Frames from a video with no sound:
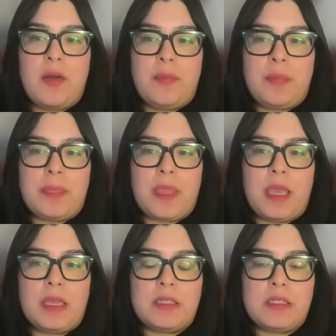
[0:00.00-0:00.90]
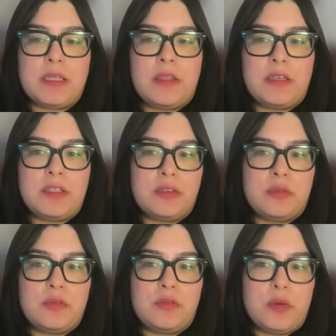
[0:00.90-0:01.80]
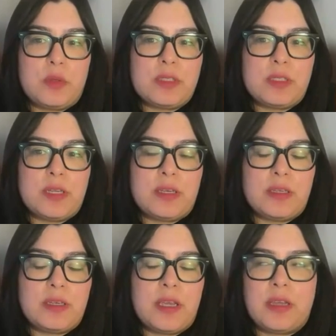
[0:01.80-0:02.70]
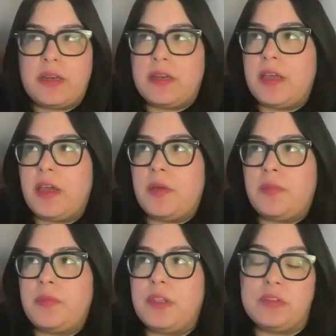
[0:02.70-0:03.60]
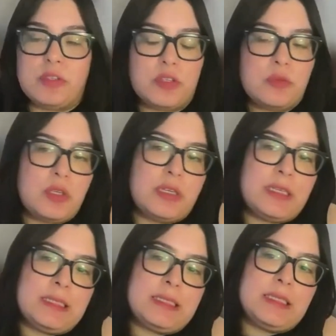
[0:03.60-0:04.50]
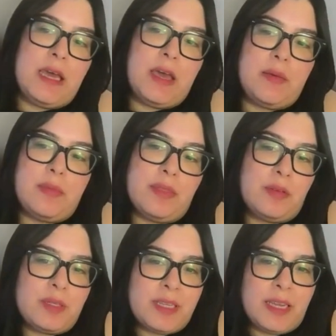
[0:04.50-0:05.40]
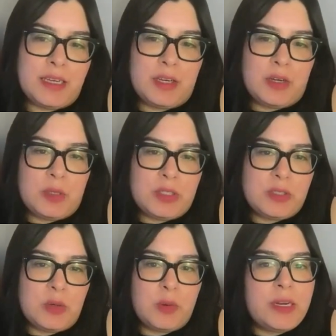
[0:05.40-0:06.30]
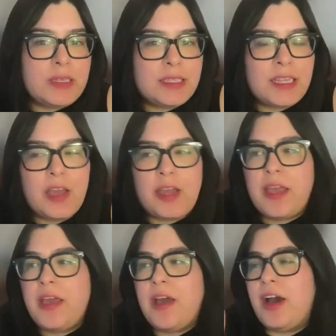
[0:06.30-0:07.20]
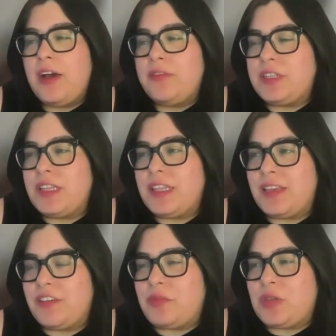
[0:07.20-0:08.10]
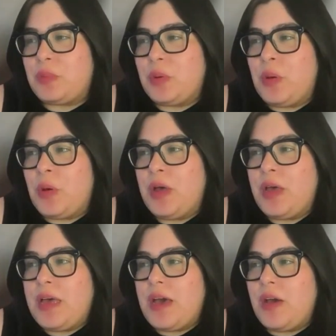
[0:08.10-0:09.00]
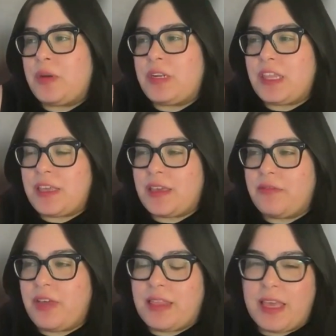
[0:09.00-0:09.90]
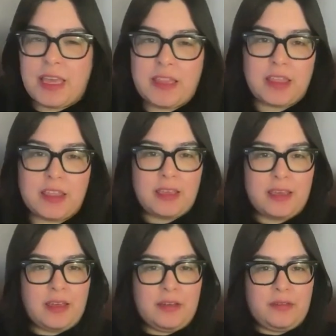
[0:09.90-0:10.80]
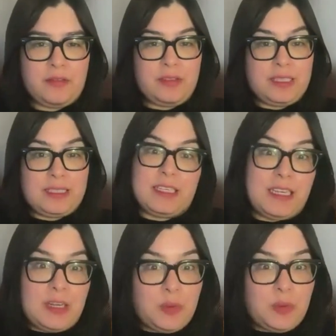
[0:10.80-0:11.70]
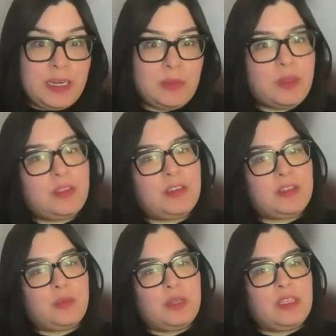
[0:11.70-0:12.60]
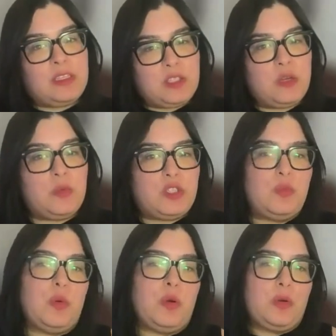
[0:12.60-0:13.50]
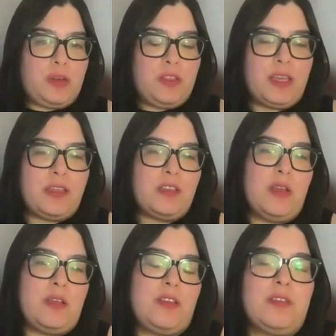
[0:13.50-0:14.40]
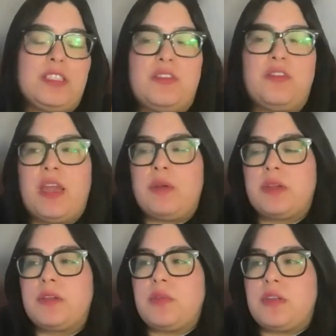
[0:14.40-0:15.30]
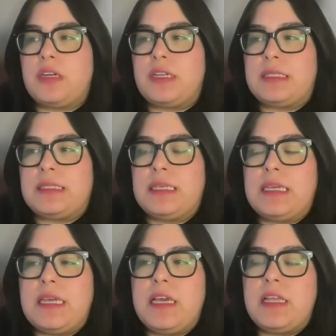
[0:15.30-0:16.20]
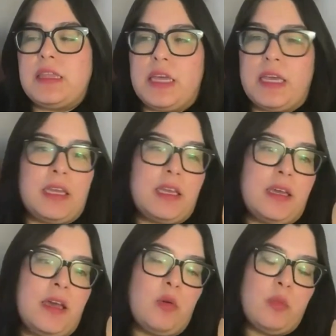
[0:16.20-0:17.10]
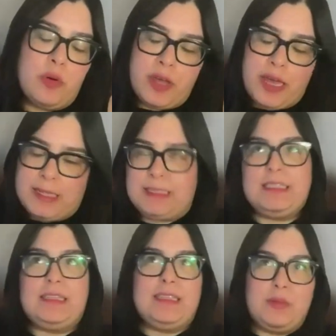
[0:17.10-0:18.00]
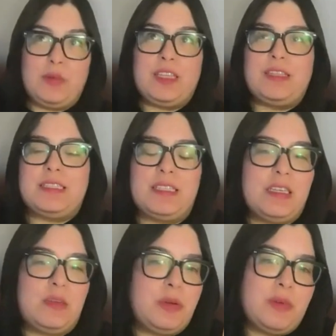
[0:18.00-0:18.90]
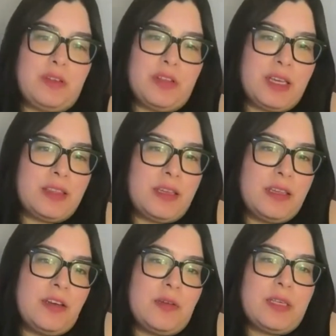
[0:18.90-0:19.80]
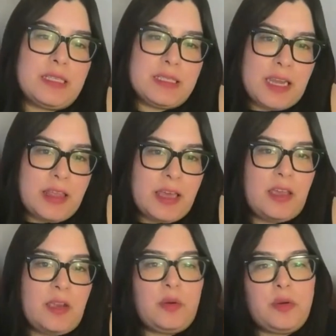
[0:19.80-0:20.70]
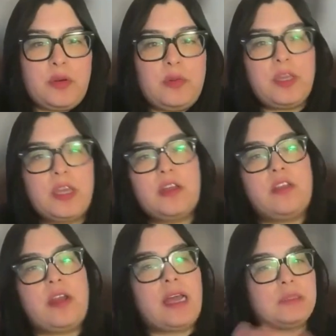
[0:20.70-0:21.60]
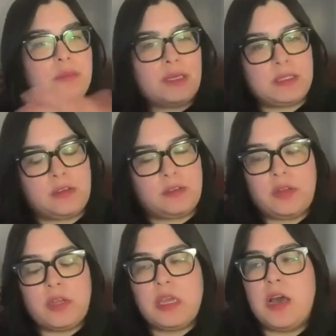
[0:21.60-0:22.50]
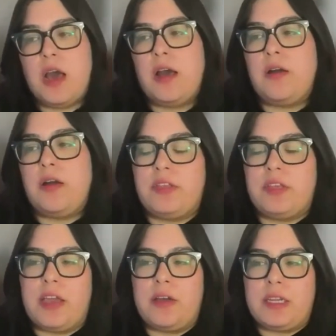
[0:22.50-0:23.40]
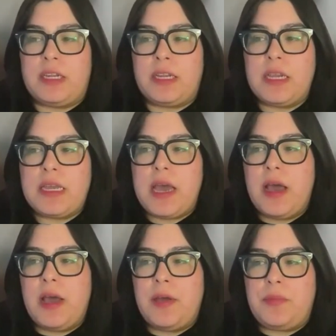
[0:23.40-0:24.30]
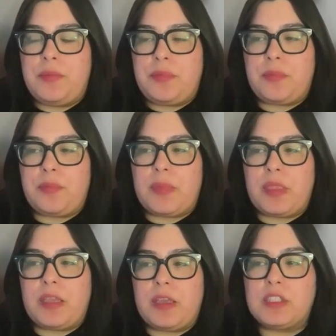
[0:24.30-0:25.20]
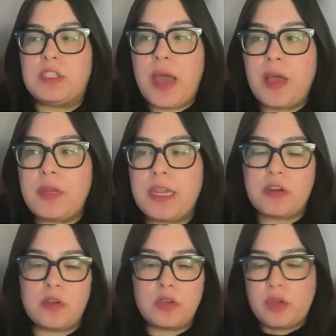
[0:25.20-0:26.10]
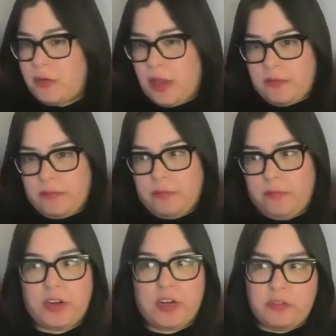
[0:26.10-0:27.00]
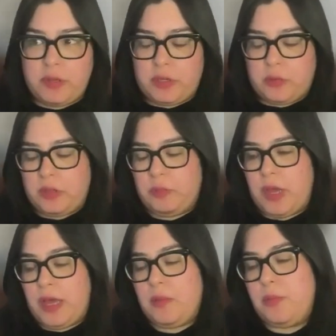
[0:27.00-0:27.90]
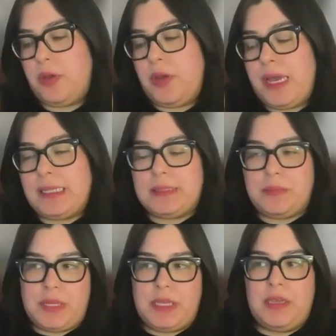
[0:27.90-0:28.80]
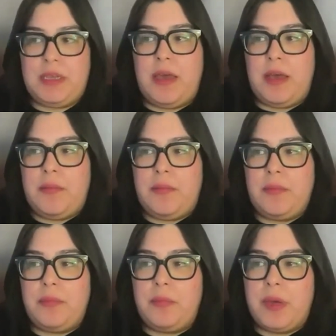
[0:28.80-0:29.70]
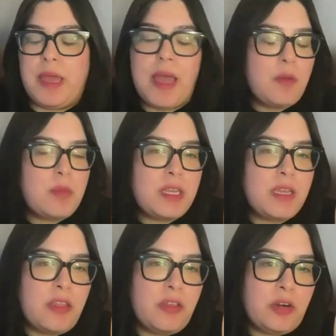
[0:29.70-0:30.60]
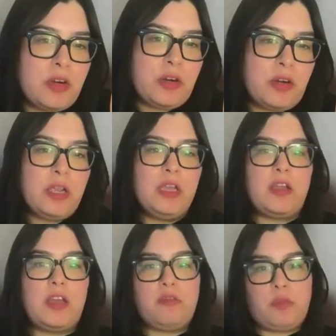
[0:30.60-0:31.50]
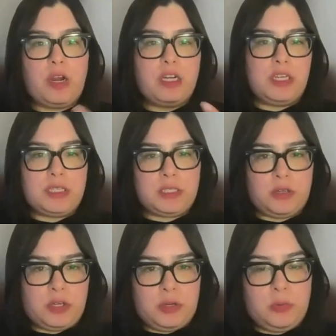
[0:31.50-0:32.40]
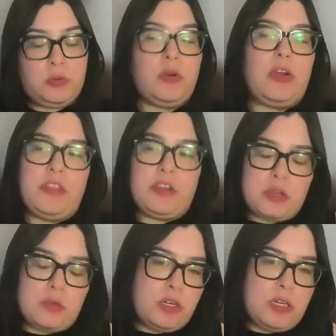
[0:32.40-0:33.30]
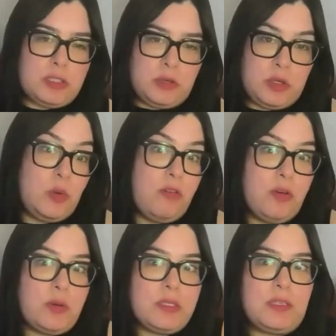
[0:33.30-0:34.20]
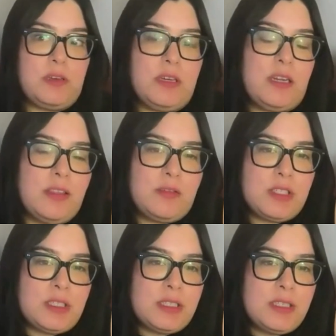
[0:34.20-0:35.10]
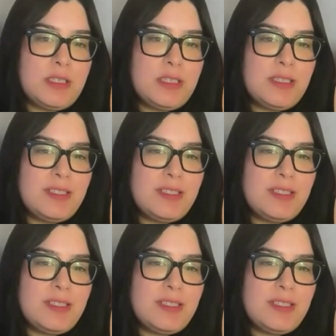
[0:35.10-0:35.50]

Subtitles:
and the different folks and the different communities that reside here, which is great because I often think of people when they think of LA, they think of the city, right? But it's so much more when you look at such vibrant communities like well, Boyle Heights is in within the city, but when you look at the East LA, or you look at other aspects of the county. So how many, I know I'm very familiar with Boyle Heights Beat, but how many other kind of projects are you, or other communities are you all focusing on? I'd love to